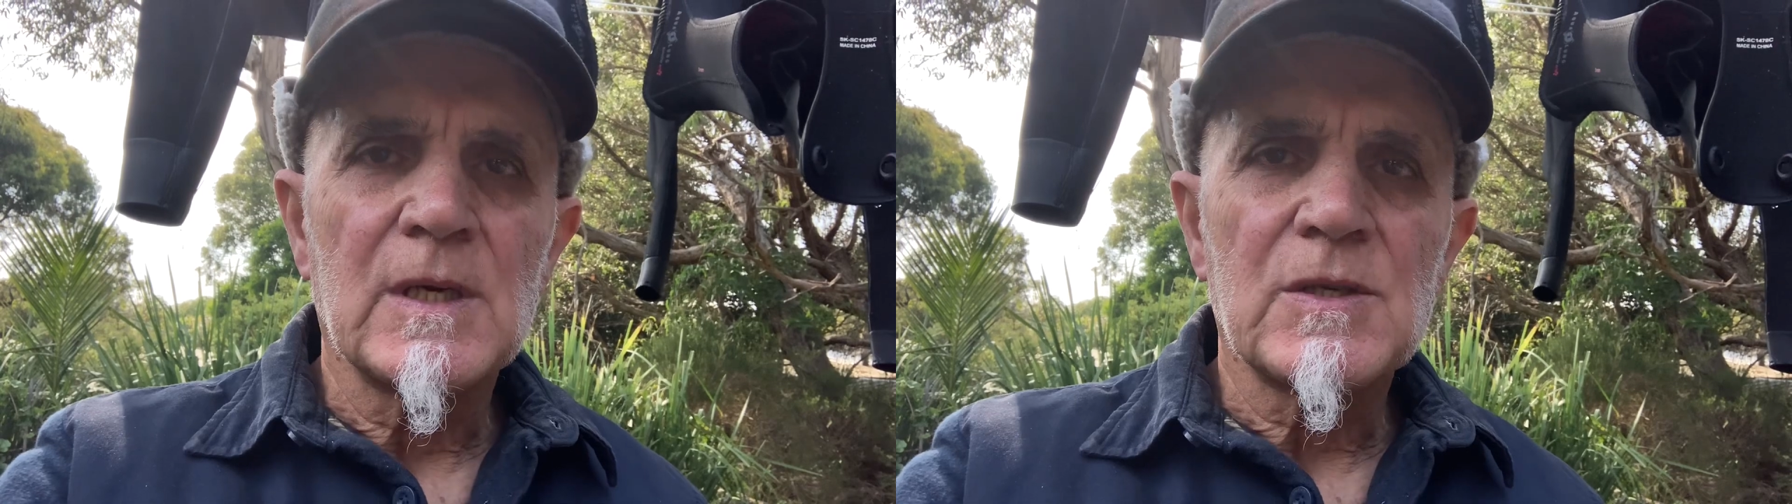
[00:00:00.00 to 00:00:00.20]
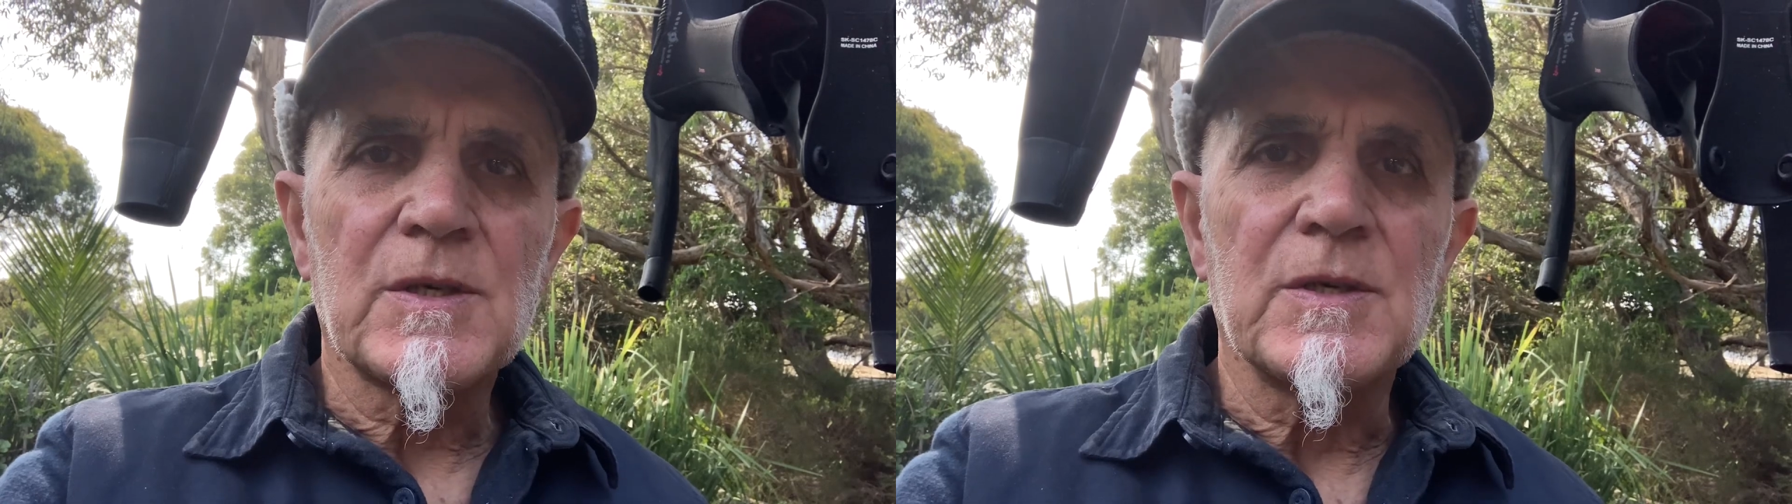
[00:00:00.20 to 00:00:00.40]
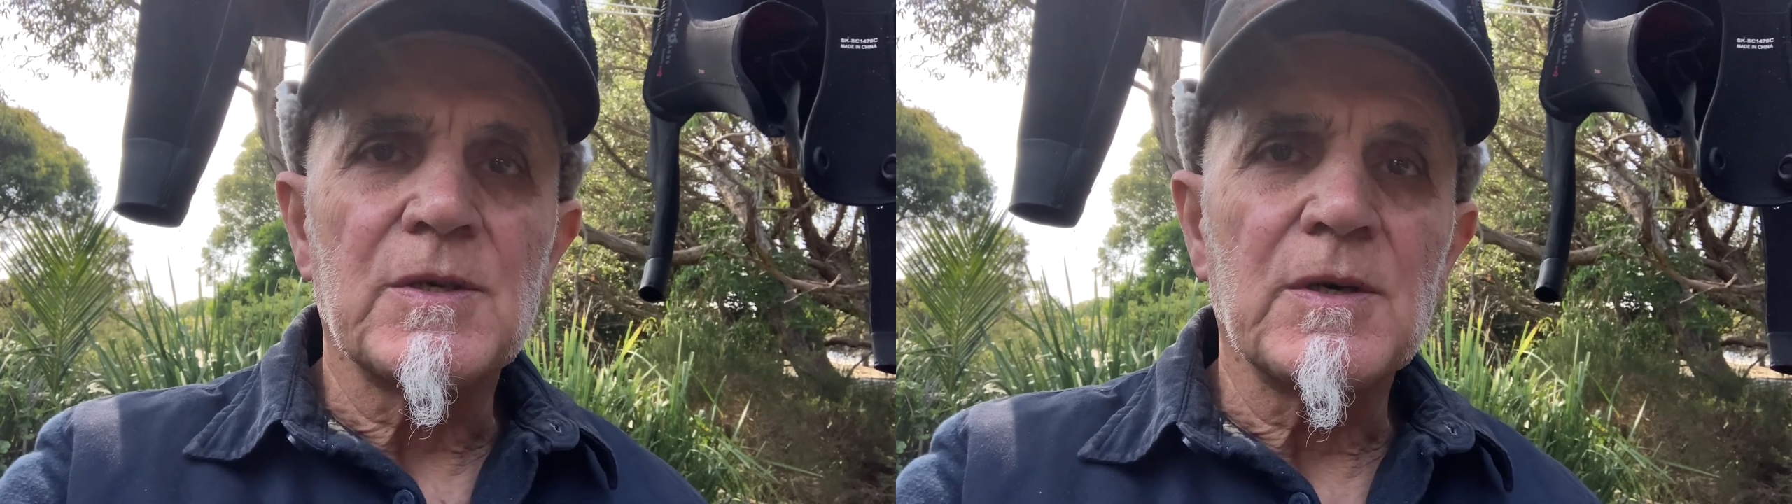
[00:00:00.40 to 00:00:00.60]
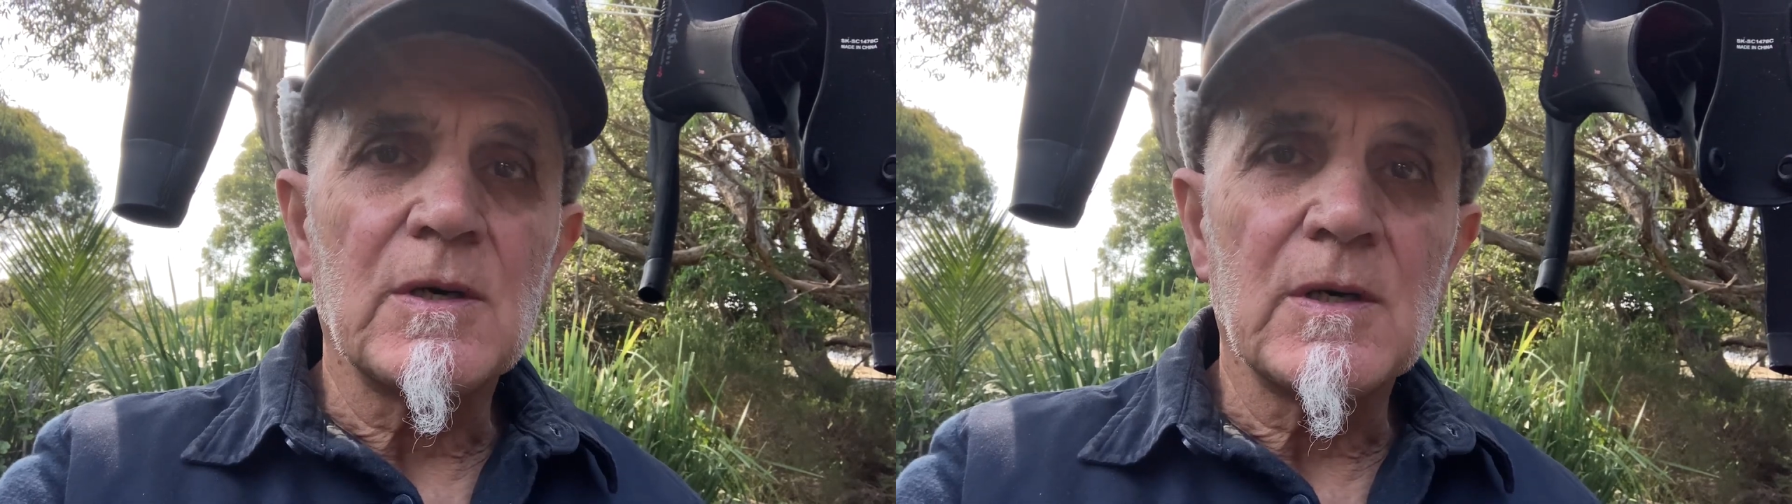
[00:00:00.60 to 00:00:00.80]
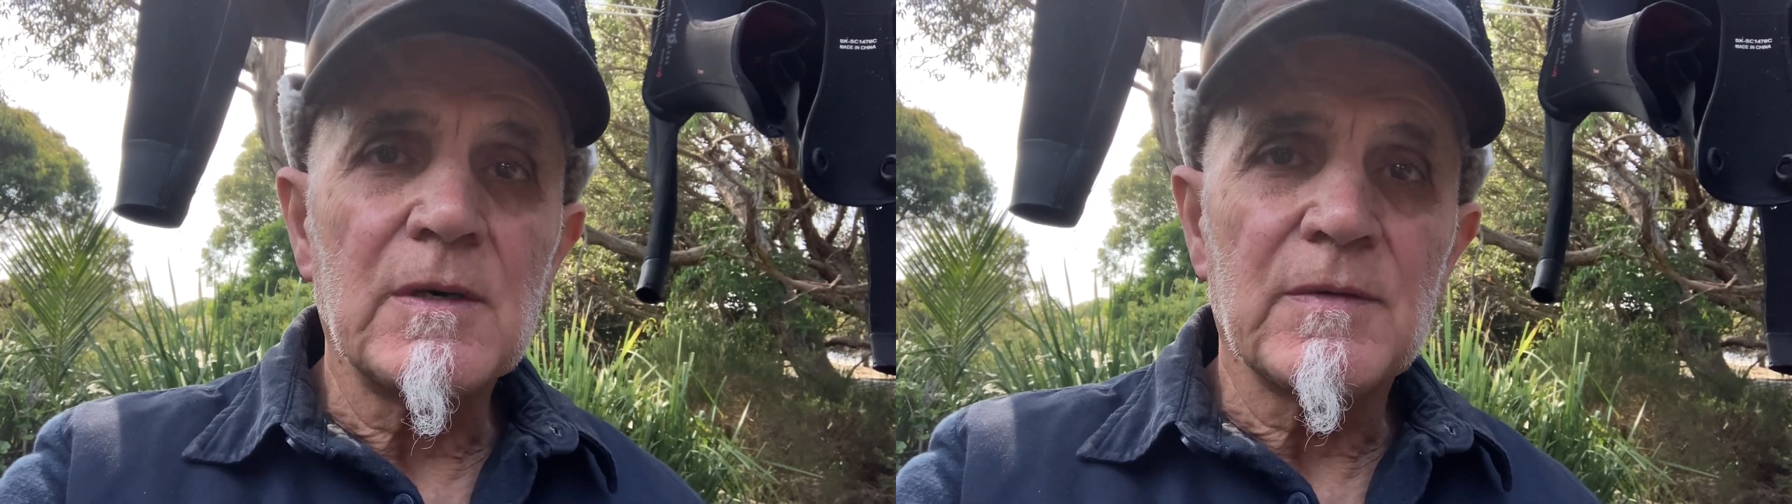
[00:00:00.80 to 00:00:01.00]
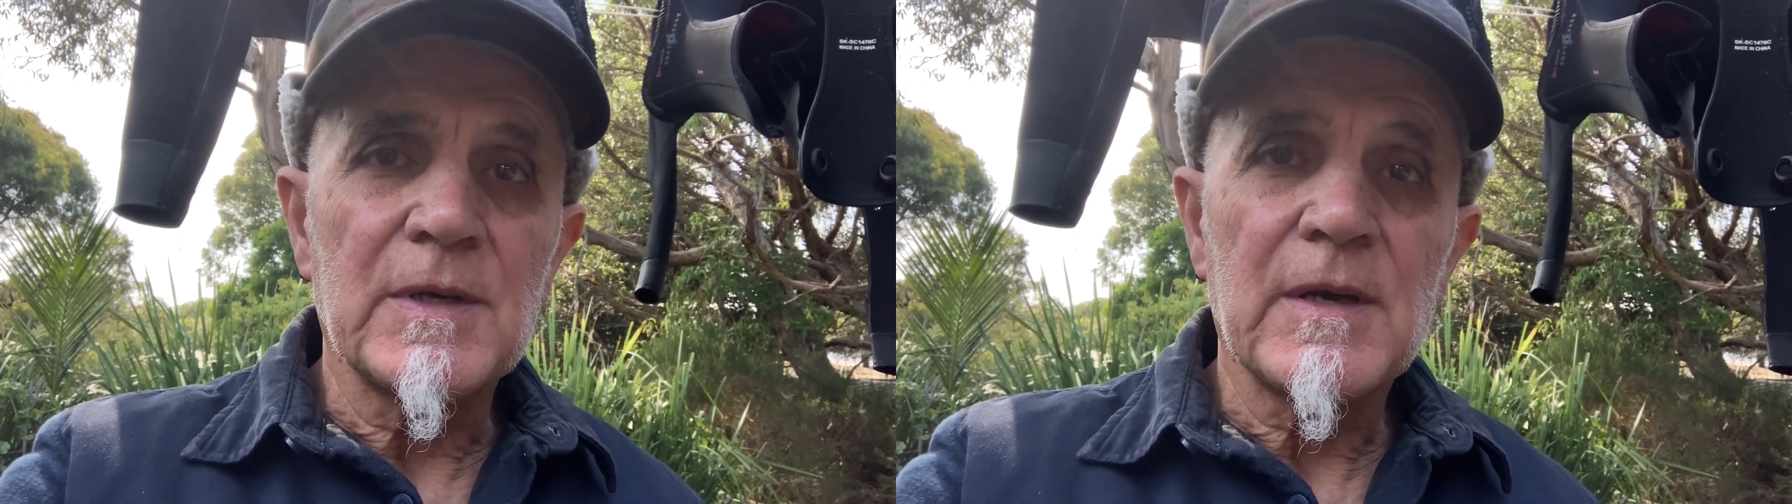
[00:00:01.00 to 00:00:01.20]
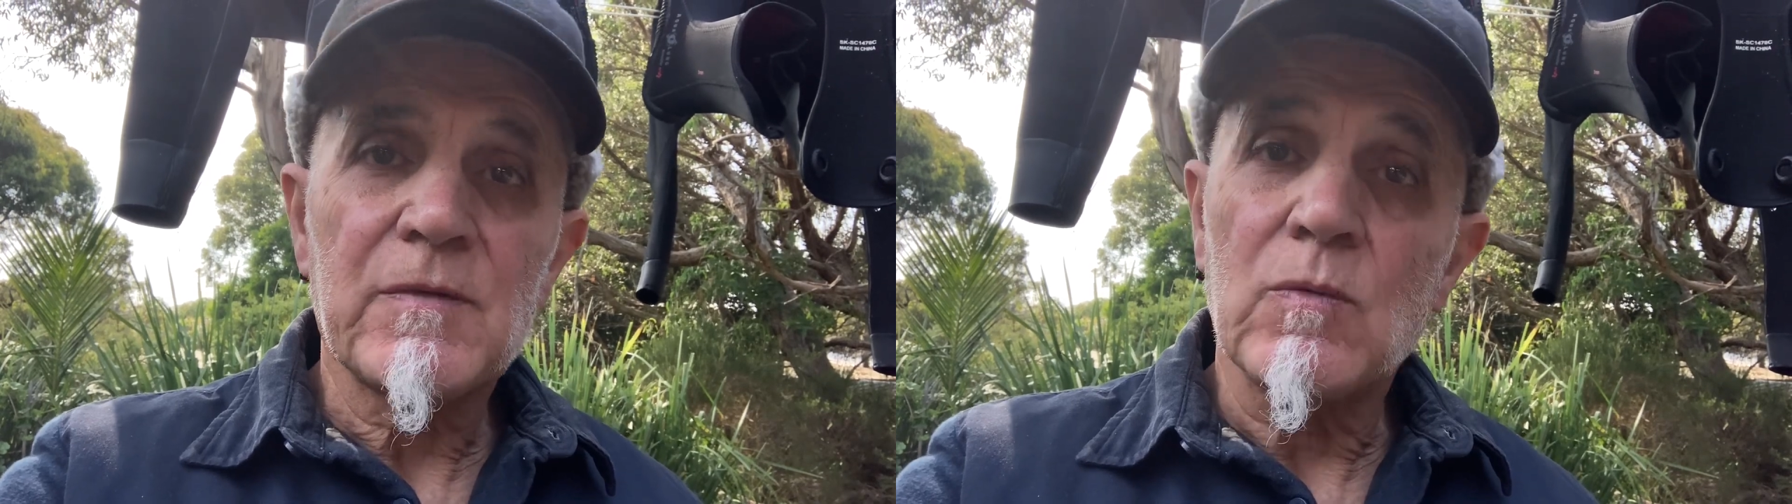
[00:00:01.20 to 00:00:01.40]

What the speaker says: So you dive and you have